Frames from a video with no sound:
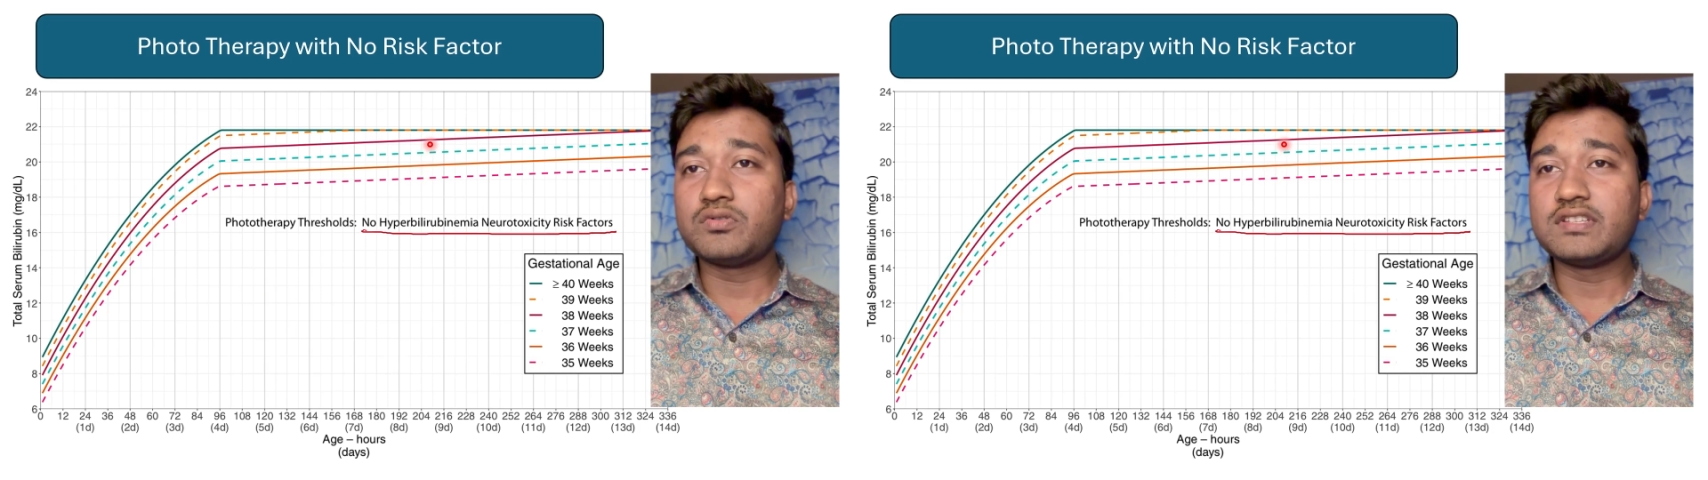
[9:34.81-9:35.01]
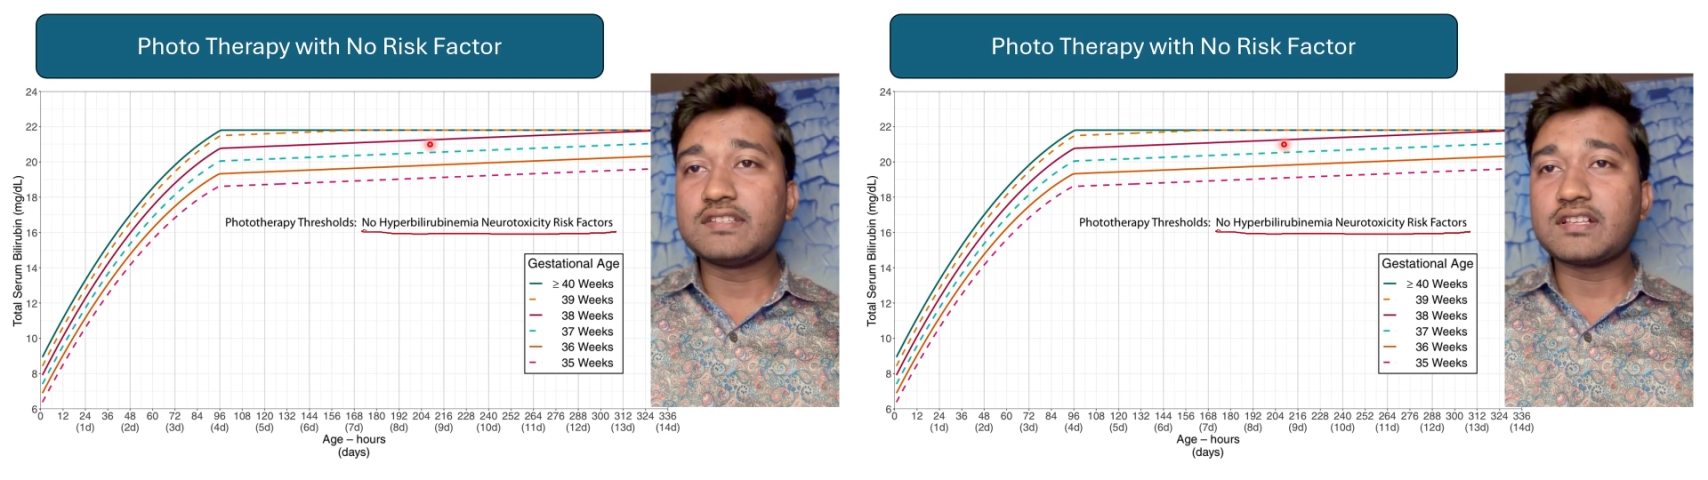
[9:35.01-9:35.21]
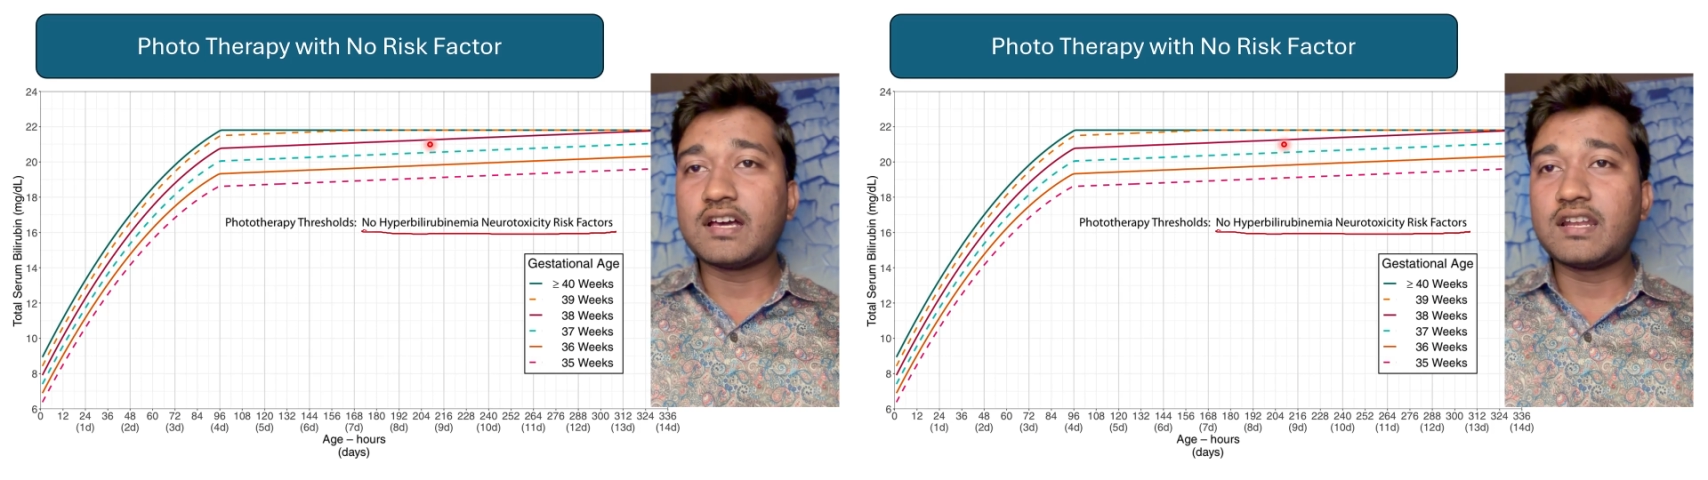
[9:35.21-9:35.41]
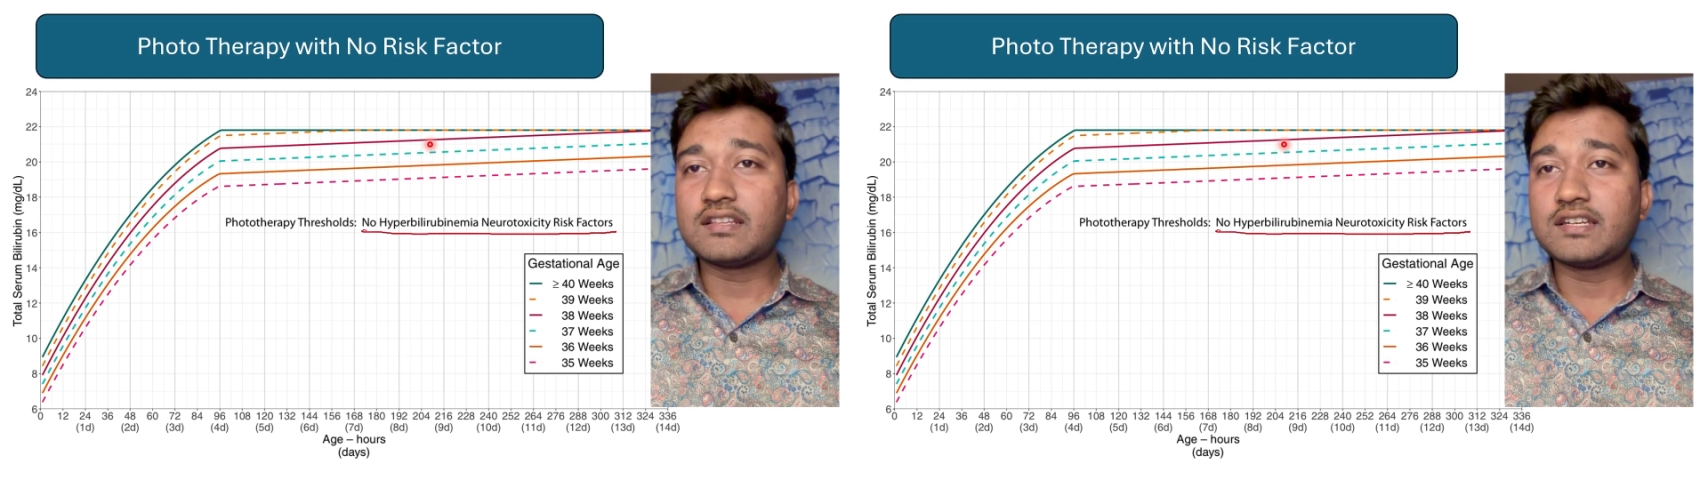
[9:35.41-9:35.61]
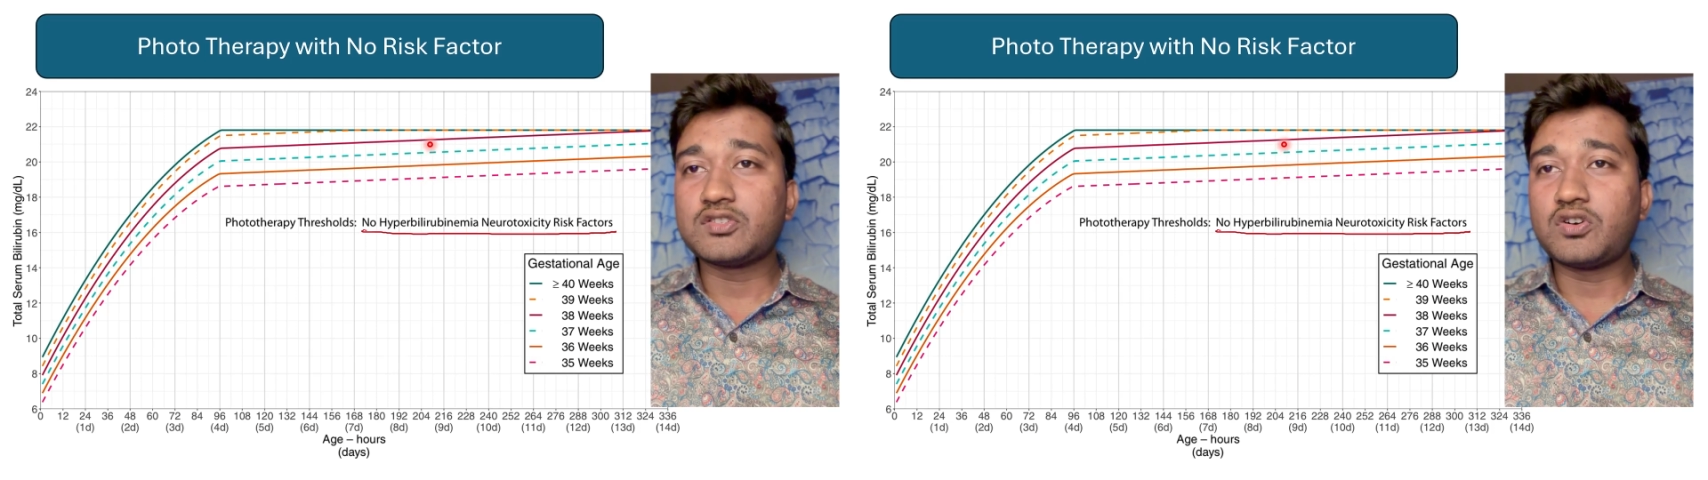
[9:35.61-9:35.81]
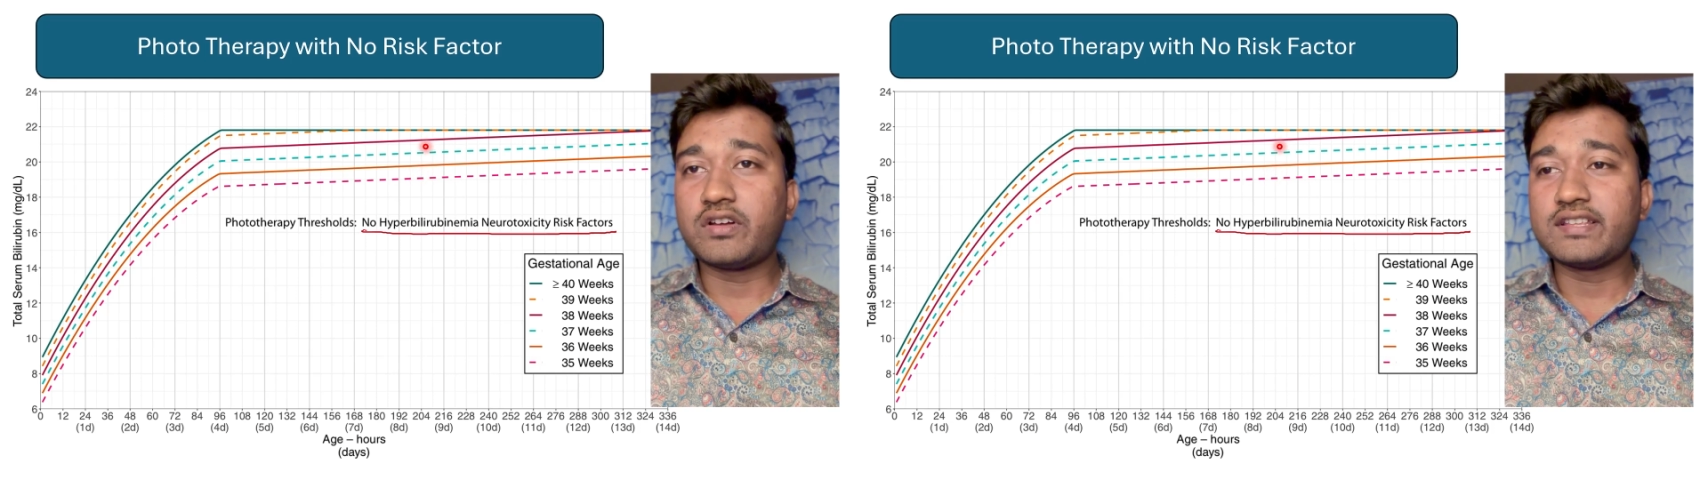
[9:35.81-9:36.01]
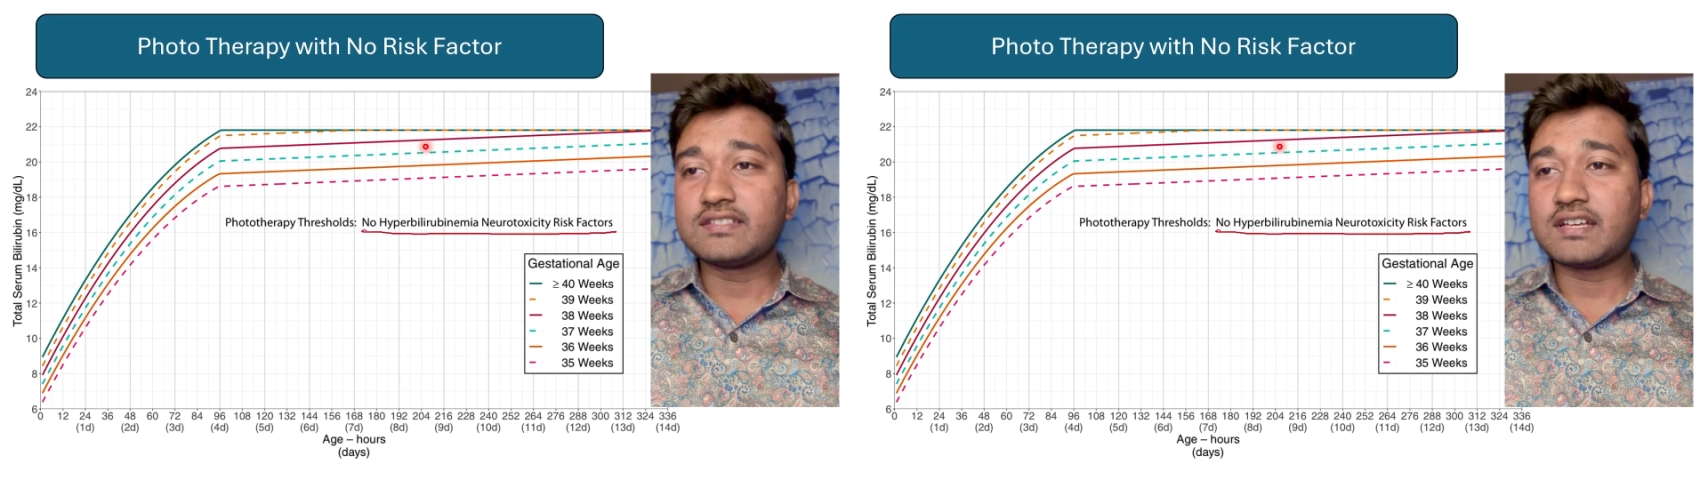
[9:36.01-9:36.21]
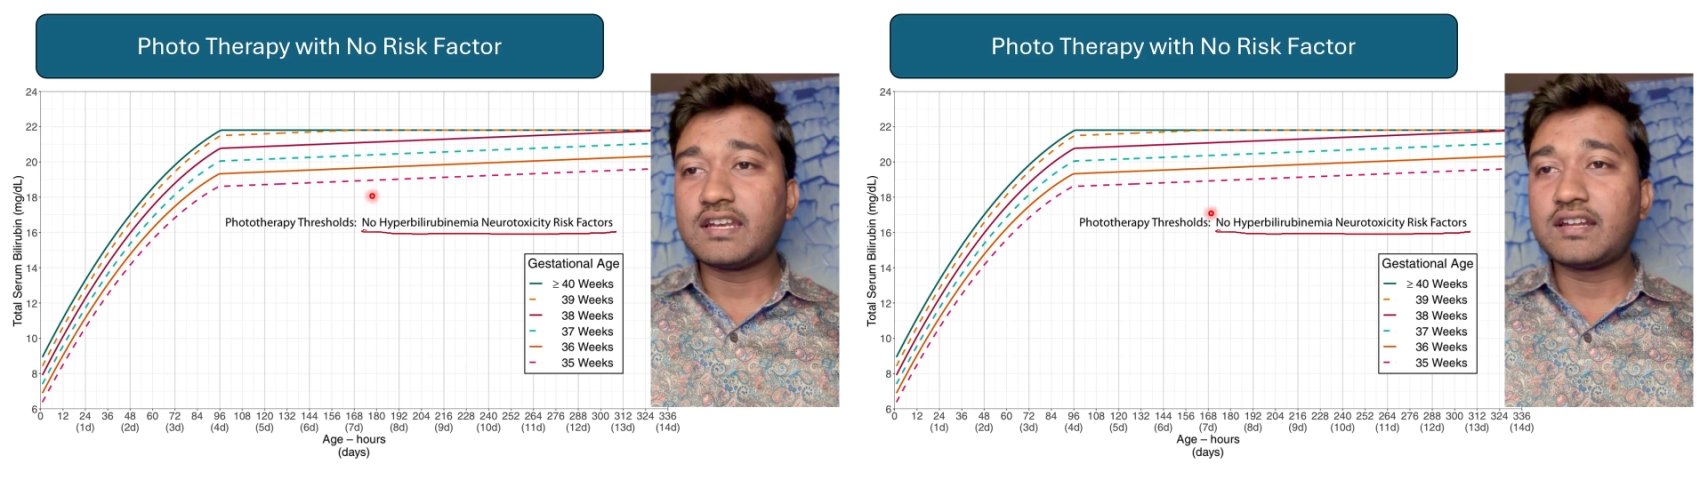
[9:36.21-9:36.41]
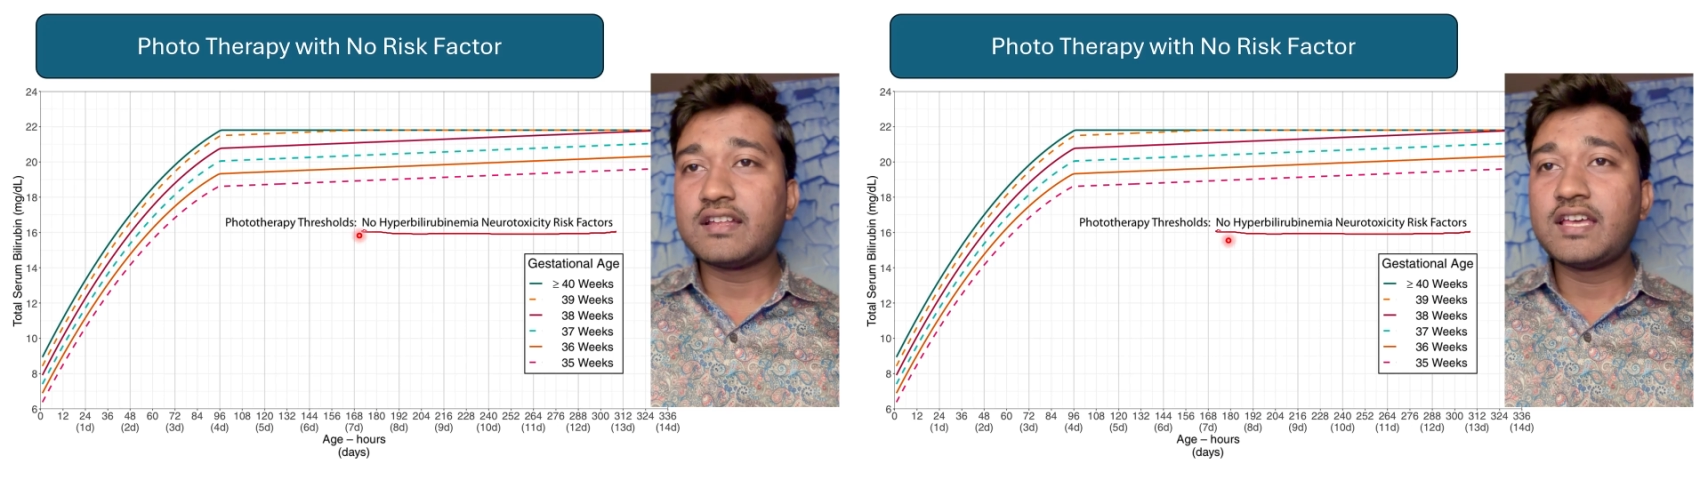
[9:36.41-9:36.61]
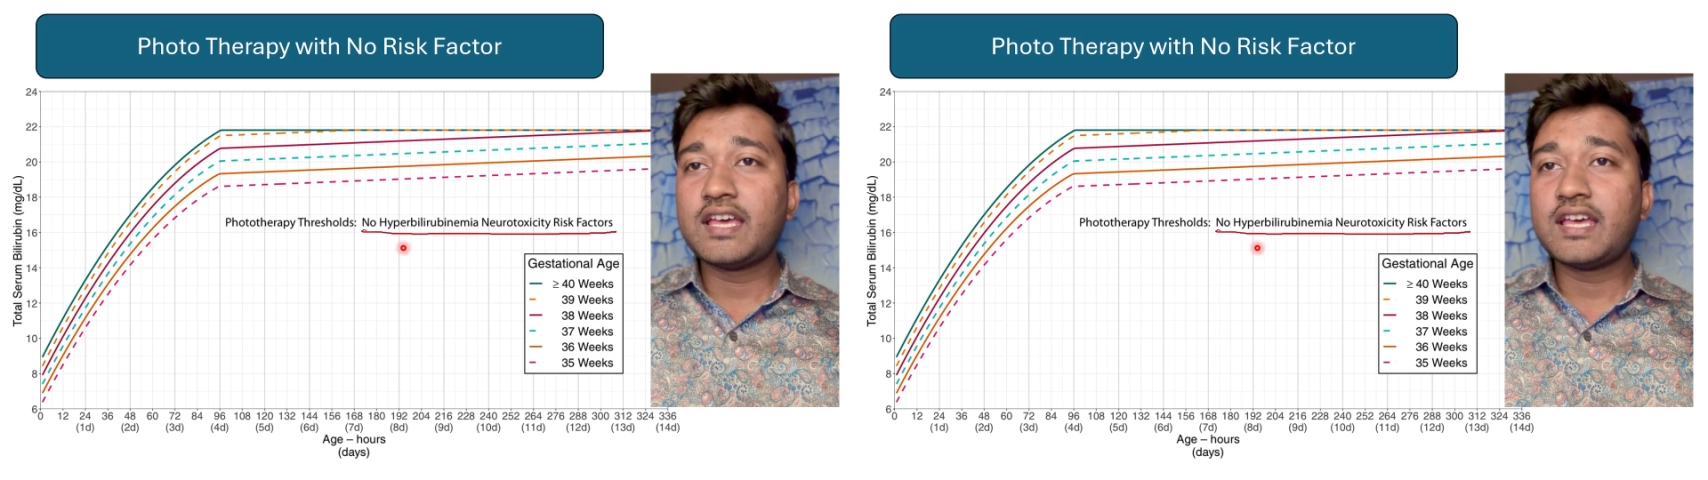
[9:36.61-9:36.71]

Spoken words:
this color, that is orange color,